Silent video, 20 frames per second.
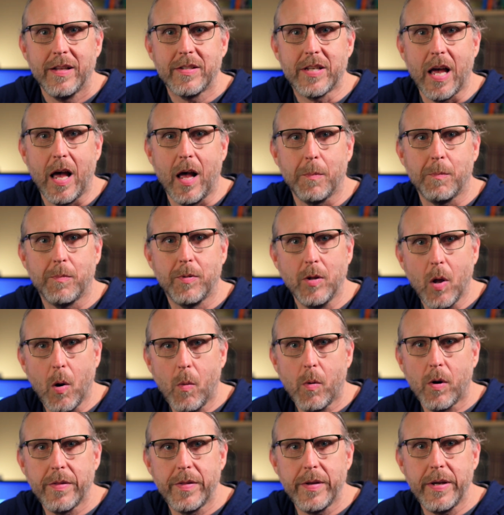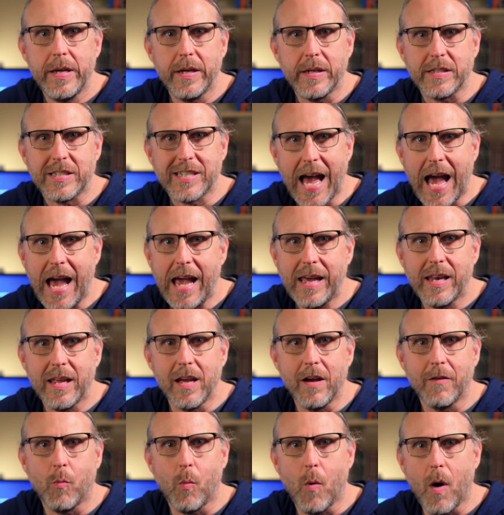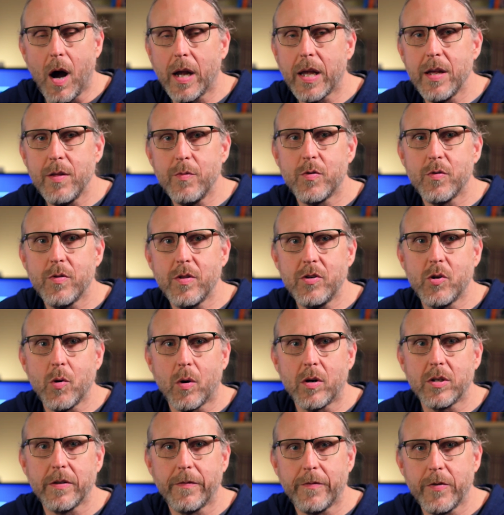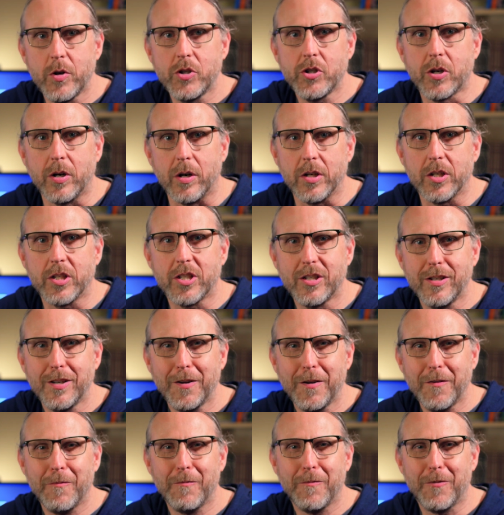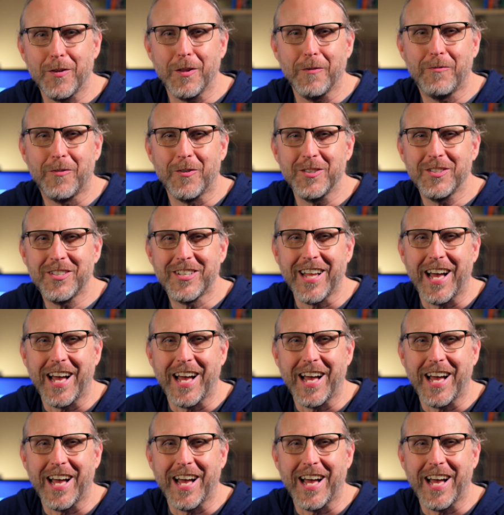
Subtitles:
to help lower the anxiety of walking through the doors of your church for the first